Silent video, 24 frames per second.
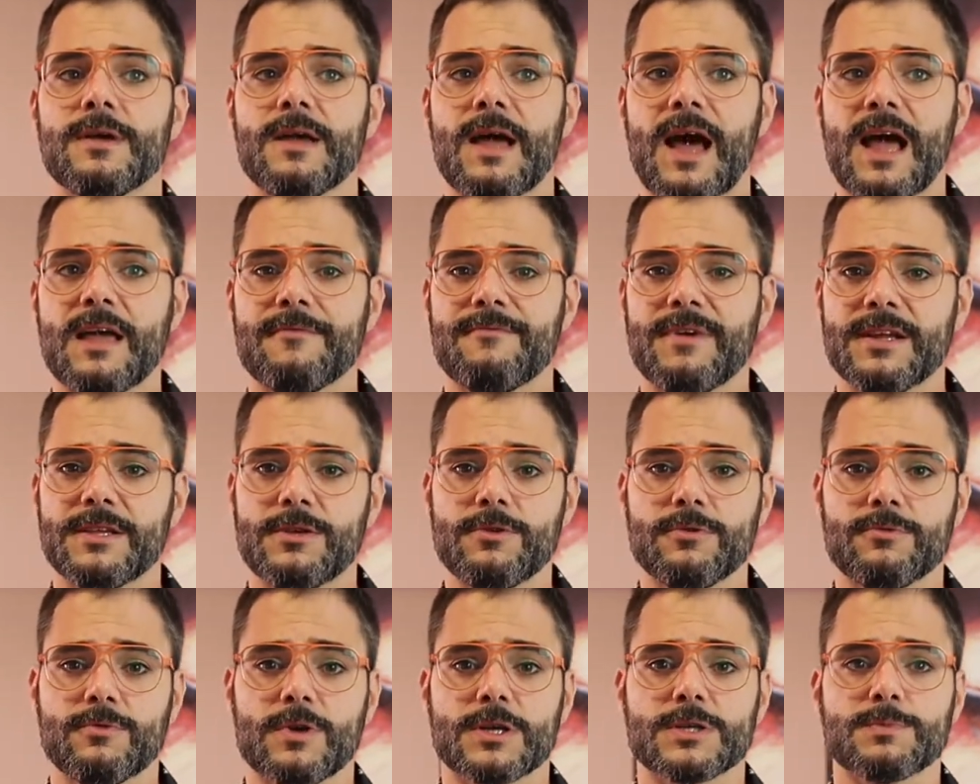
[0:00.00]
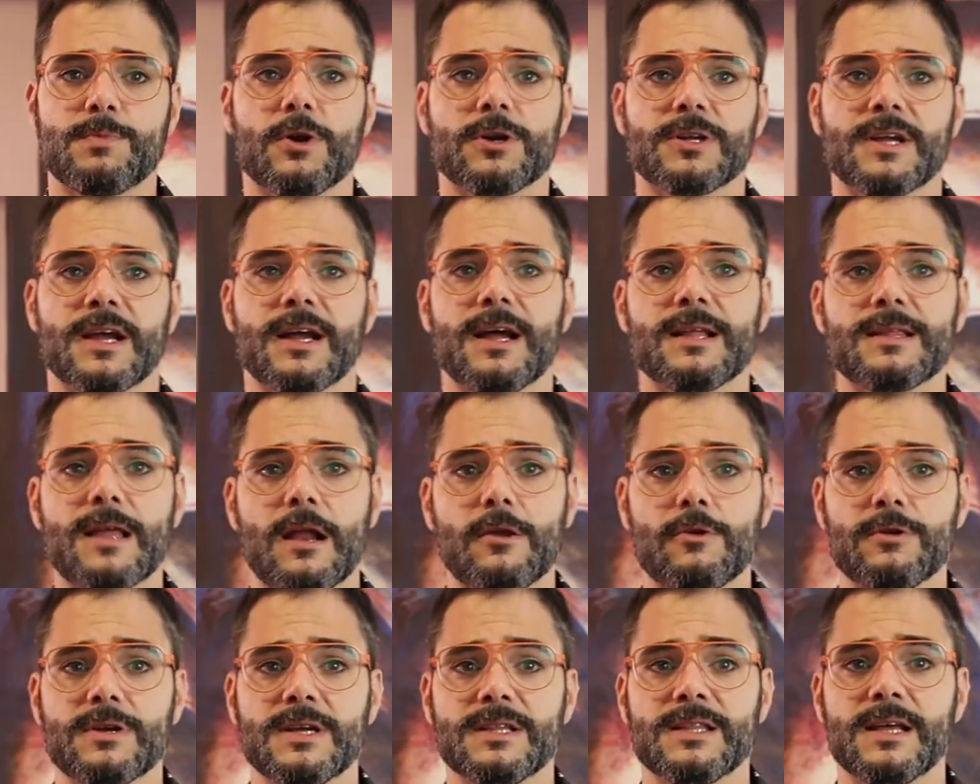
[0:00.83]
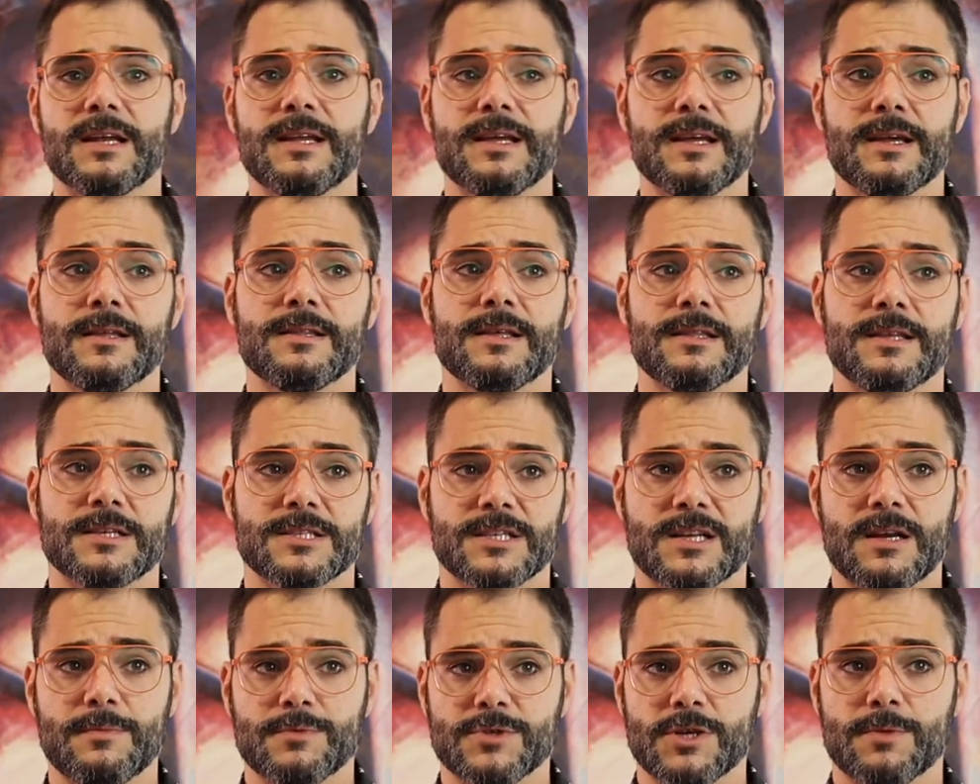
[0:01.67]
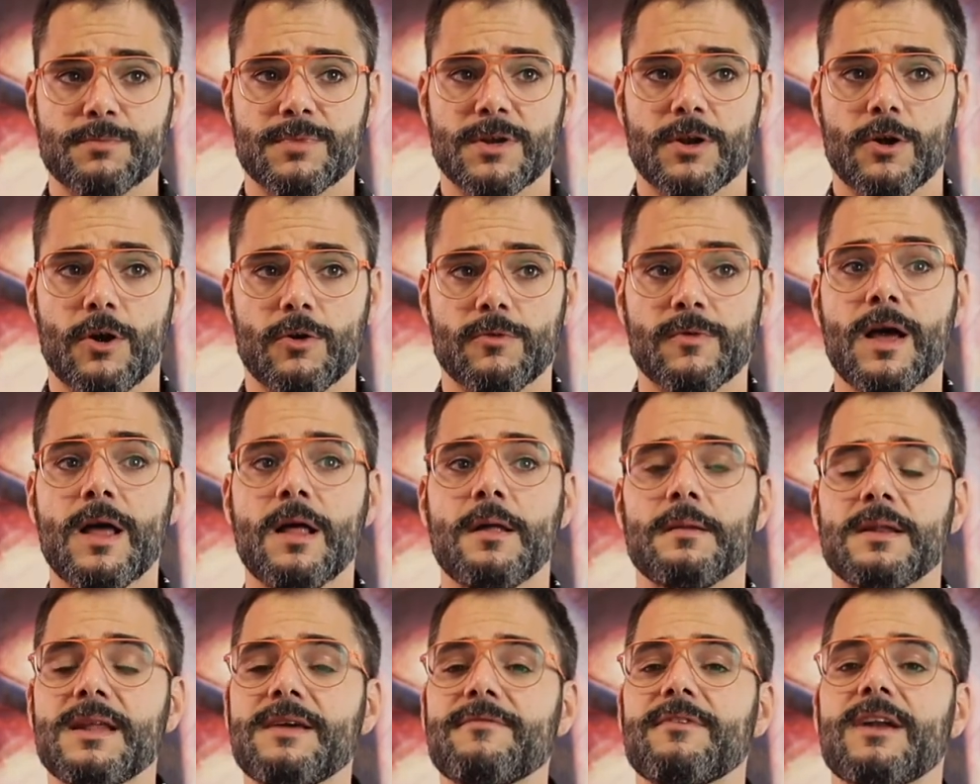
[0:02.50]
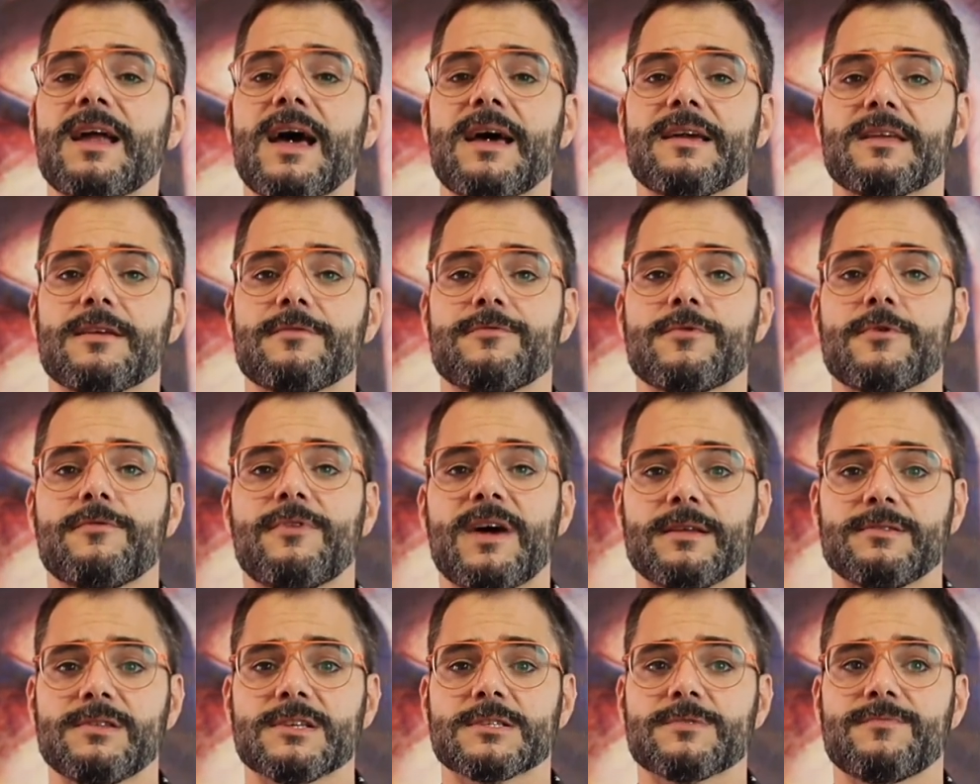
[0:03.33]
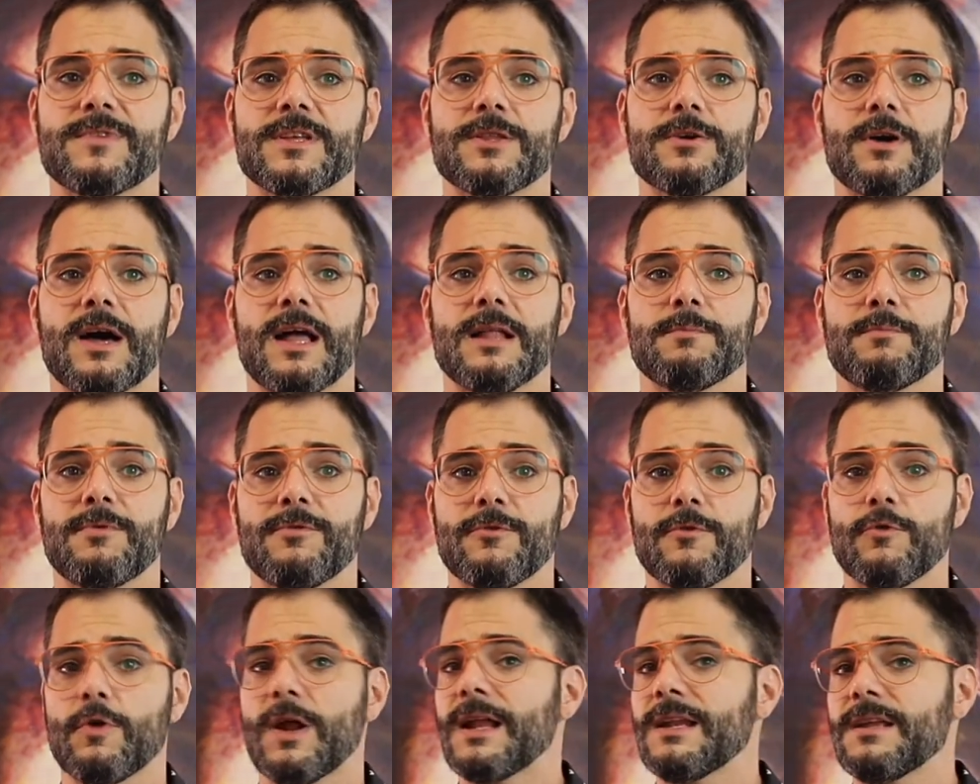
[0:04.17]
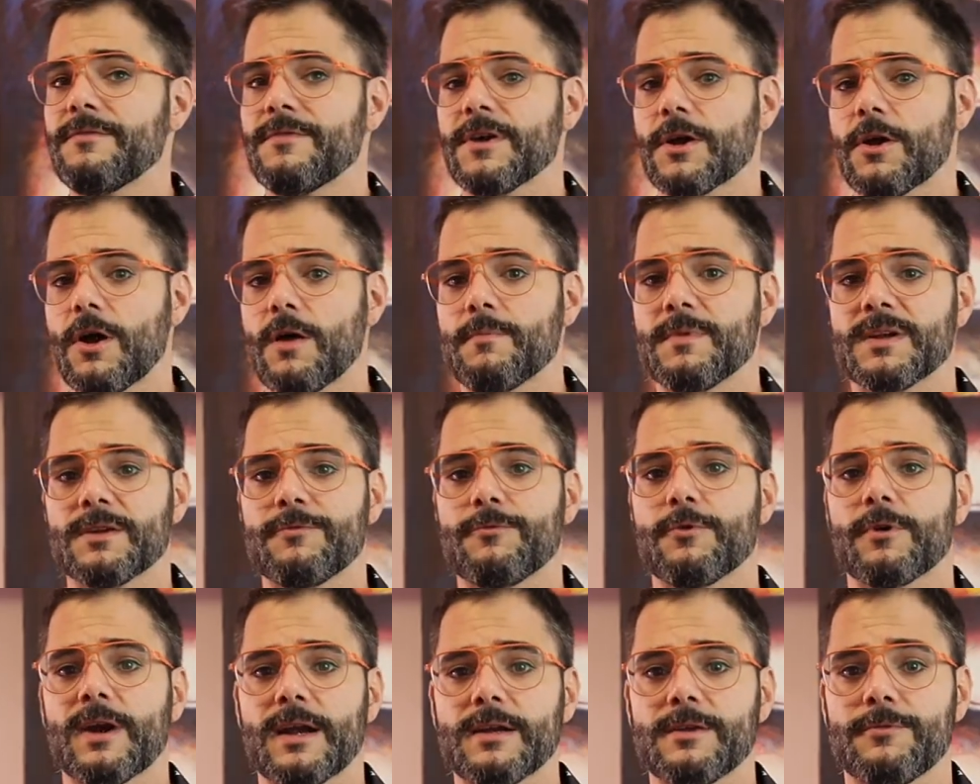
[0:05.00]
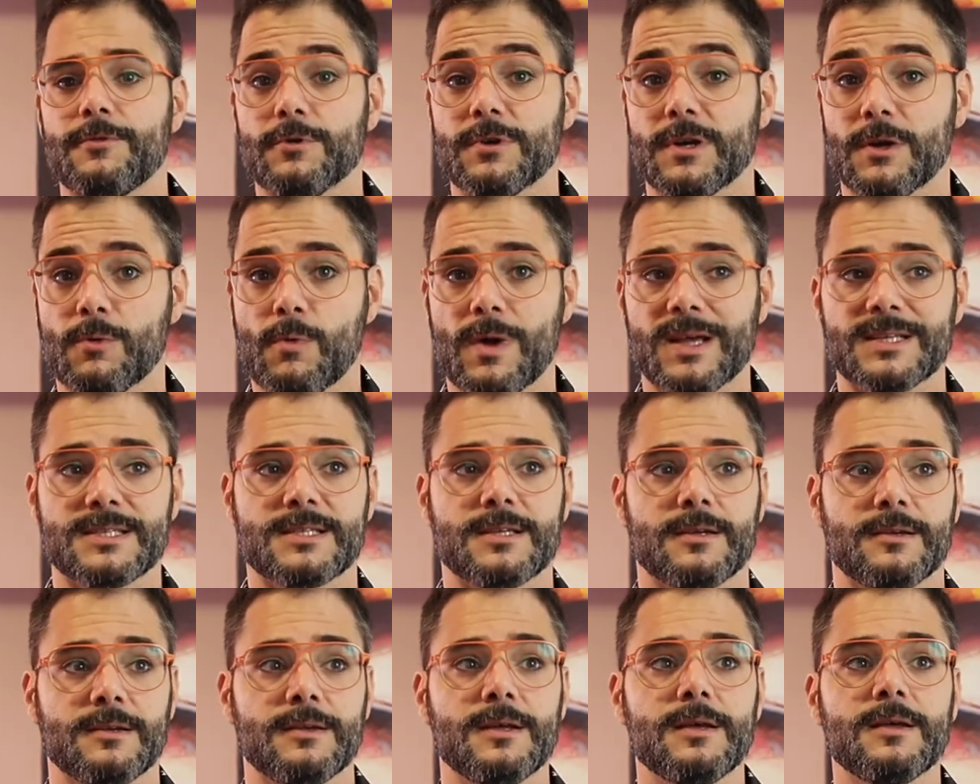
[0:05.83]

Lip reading: I invite you to explore the catalog in the link in the description below, leave a like if you find this video helpful and leave a comment for any future question.